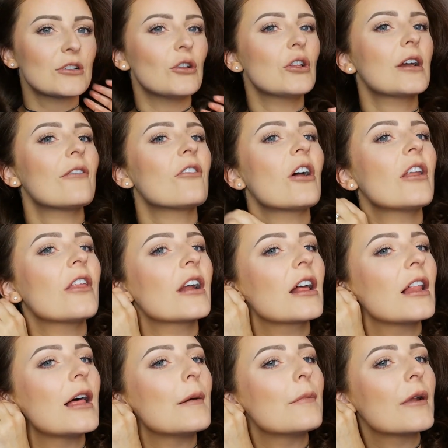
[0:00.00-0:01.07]
Oh look, I've got another
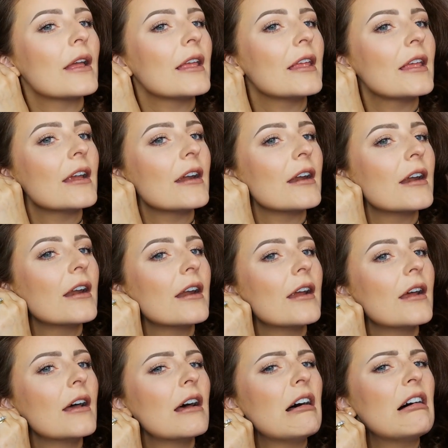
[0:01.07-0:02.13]
clip right here.
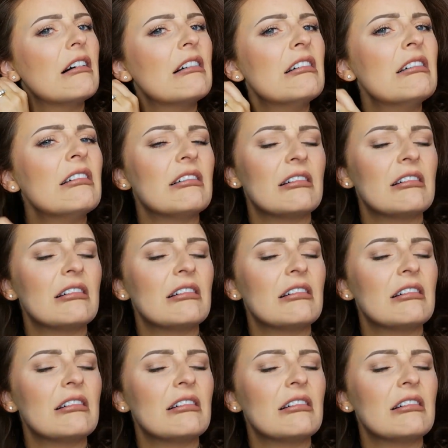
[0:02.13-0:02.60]
Ugh.